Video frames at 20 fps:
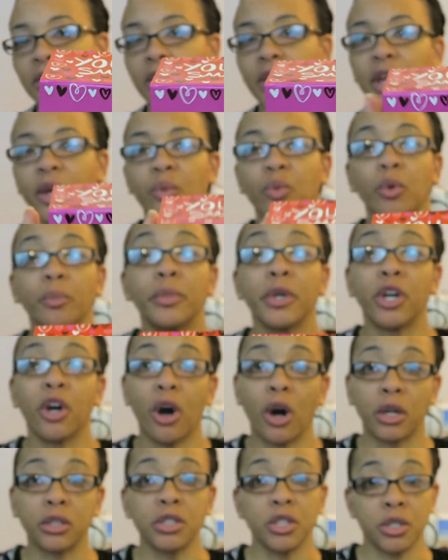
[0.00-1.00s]
They will be
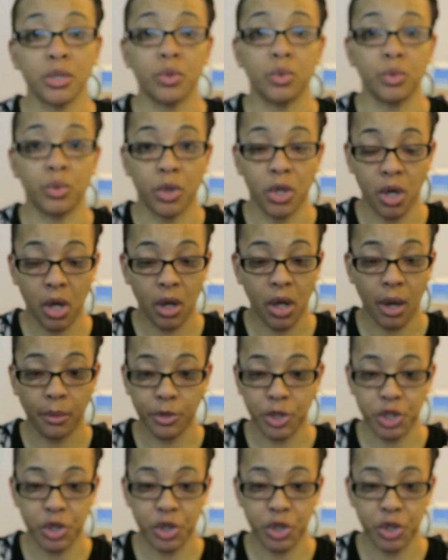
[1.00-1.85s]
gone soon, I'm